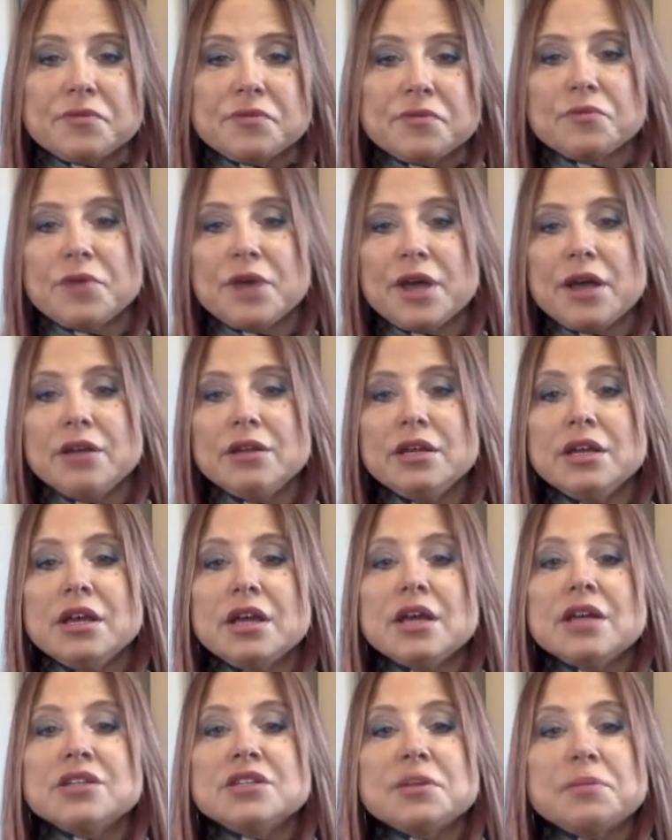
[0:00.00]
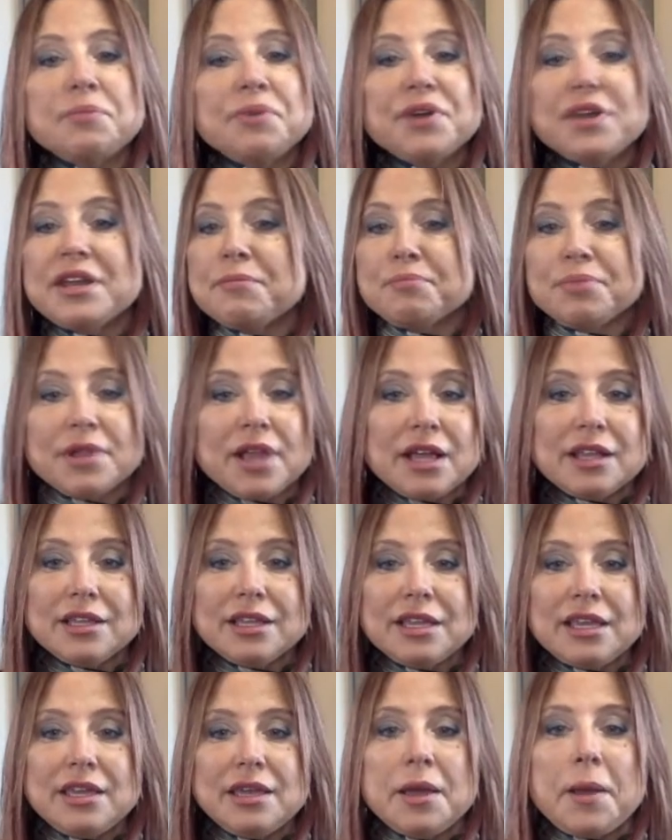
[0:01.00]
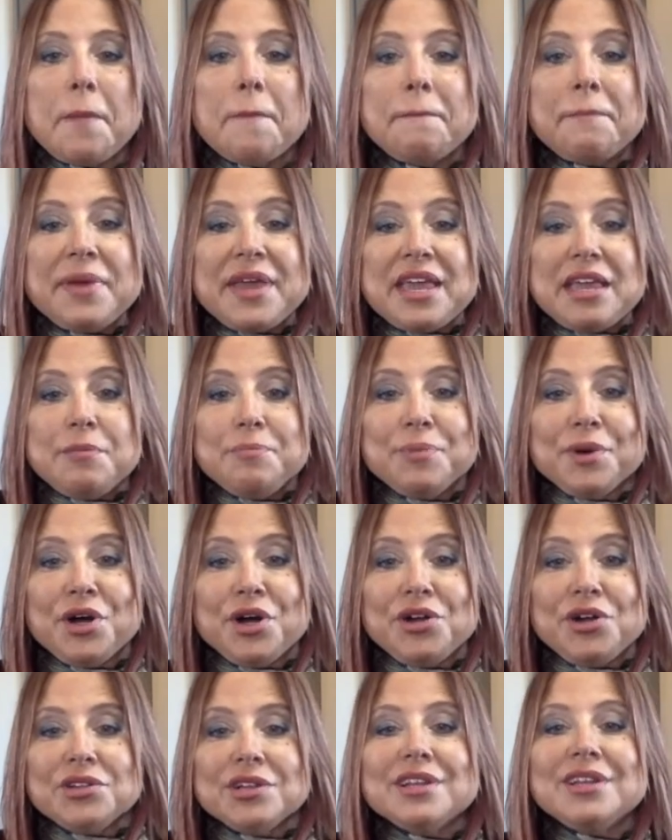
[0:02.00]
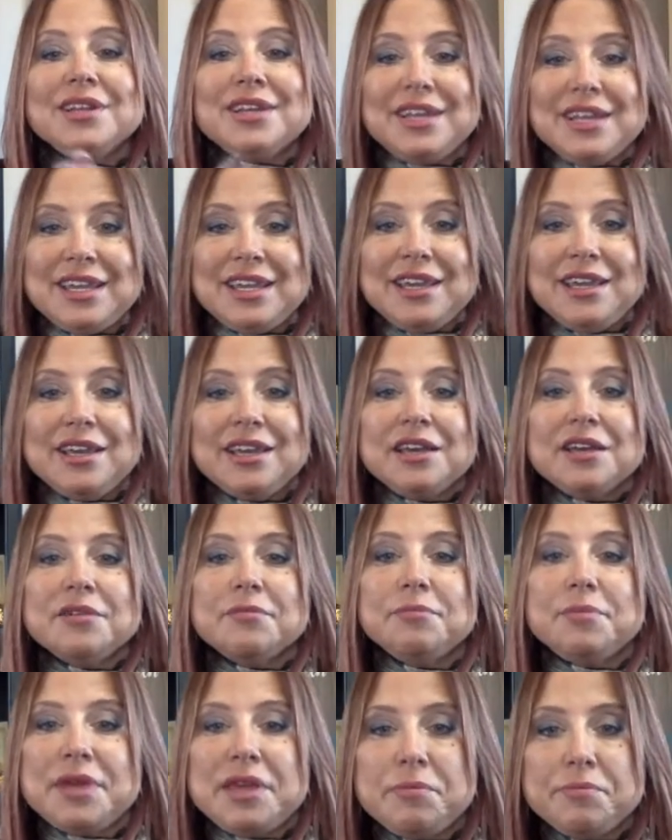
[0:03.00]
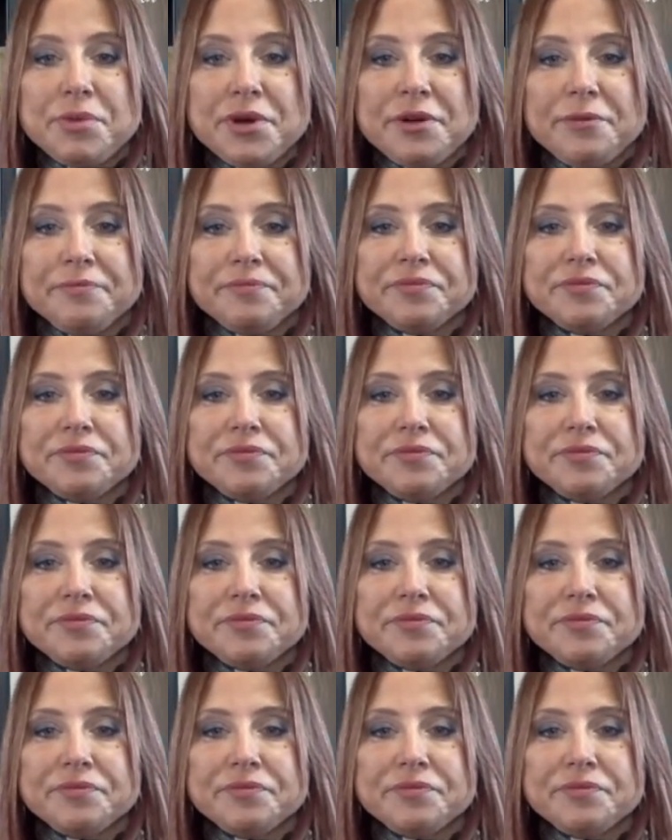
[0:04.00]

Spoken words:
Well, to put it bluntly, people need people.